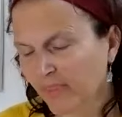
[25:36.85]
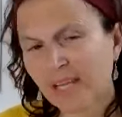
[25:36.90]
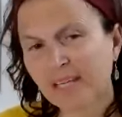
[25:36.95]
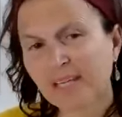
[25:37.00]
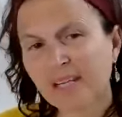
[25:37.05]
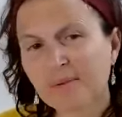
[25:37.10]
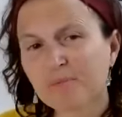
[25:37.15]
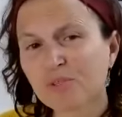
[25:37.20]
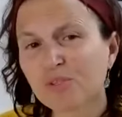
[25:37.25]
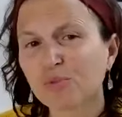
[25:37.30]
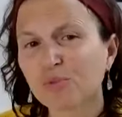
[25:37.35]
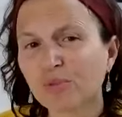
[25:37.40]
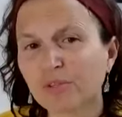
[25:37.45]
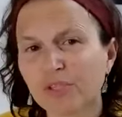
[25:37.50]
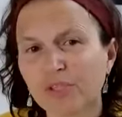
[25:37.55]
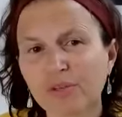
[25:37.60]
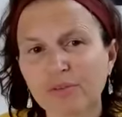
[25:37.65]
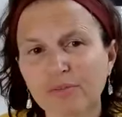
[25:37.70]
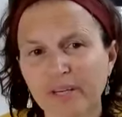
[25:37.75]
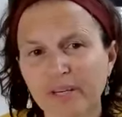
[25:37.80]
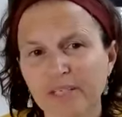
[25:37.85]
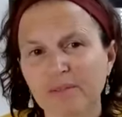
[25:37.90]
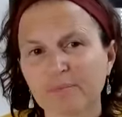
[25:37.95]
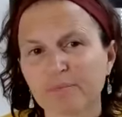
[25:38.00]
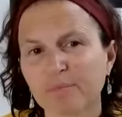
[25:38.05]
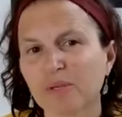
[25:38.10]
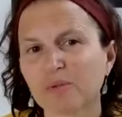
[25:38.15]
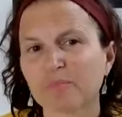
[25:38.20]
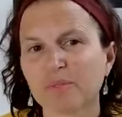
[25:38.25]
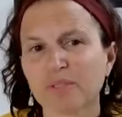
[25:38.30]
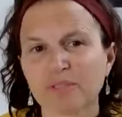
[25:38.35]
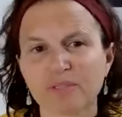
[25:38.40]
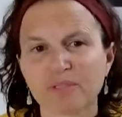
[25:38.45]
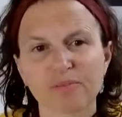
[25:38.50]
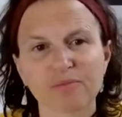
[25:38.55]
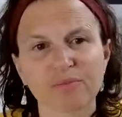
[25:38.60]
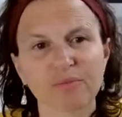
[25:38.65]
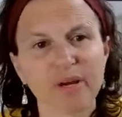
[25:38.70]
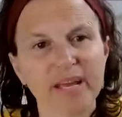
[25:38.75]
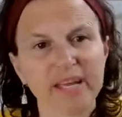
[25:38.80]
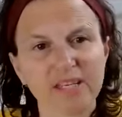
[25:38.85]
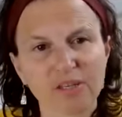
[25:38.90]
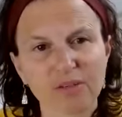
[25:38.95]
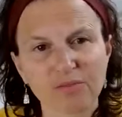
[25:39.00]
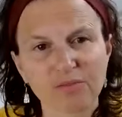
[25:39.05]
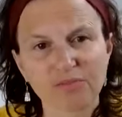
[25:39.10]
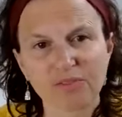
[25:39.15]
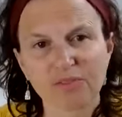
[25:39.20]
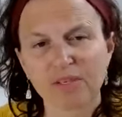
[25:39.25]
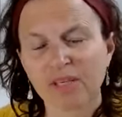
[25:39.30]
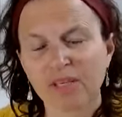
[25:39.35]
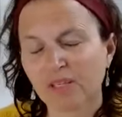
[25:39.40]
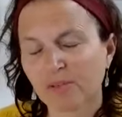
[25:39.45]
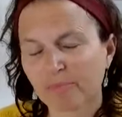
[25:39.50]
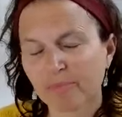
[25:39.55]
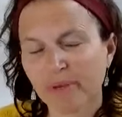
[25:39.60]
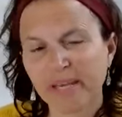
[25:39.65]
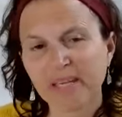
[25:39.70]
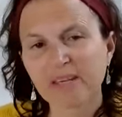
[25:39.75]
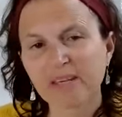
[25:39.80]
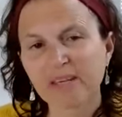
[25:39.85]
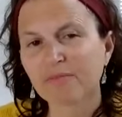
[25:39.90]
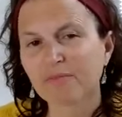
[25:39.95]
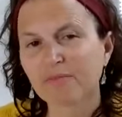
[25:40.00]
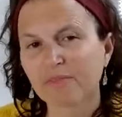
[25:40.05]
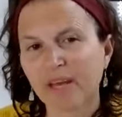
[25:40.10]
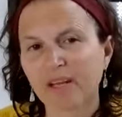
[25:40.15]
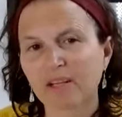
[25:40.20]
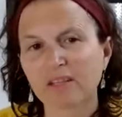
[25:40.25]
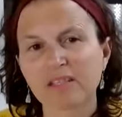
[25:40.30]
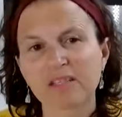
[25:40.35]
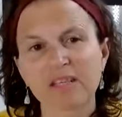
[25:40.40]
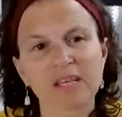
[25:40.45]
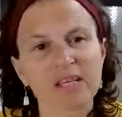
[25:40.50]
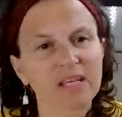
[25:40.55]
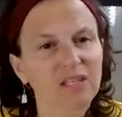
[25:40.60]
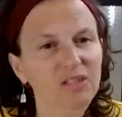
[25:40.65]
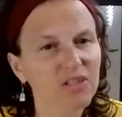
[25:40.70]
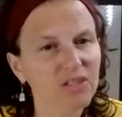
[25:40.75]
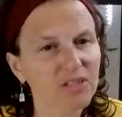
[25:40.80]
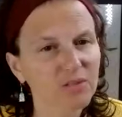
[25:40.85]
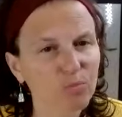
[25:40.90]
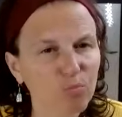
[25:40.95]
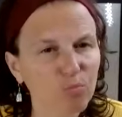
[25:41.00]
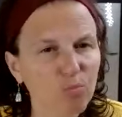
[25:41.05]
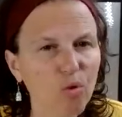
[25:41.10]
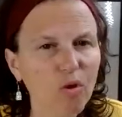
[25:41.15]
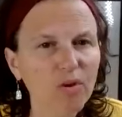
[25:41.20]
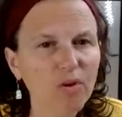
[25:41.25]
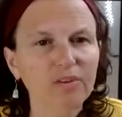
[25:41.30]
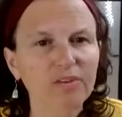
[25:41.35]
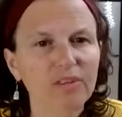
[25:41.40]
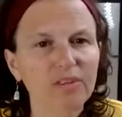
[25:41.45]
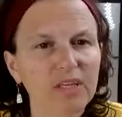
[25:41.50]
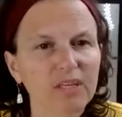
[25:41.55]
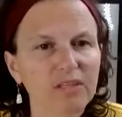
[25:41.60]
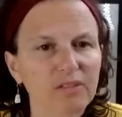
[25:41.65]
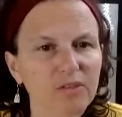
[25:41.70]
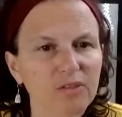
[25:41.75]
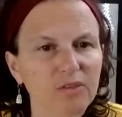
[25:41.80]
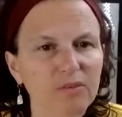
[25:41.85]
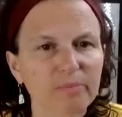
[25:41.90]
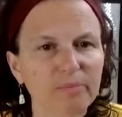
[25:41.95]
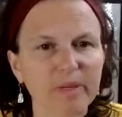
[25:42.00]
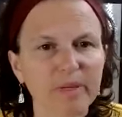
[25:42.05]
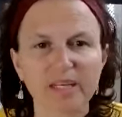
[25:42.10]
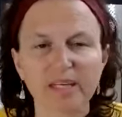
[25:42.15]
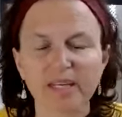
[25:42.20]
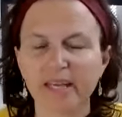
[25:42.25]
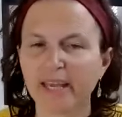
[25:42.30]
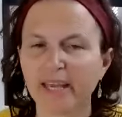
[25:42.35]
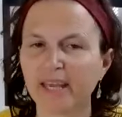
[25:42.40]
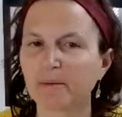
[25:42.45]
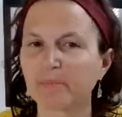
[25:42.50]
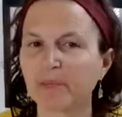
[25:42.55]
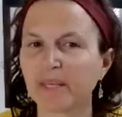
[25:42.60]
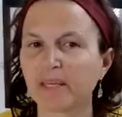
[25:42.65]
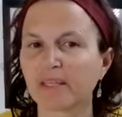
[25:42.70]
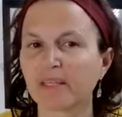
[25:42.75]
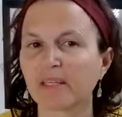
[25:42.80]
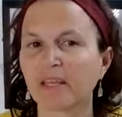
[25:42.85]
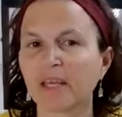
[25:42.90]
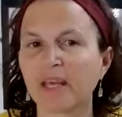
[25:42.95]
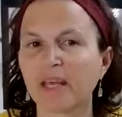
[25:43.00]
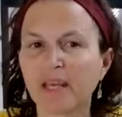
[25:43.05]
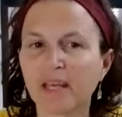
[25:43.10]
And I'm sure you've had a moment of where you may have felt just one thing too many came in.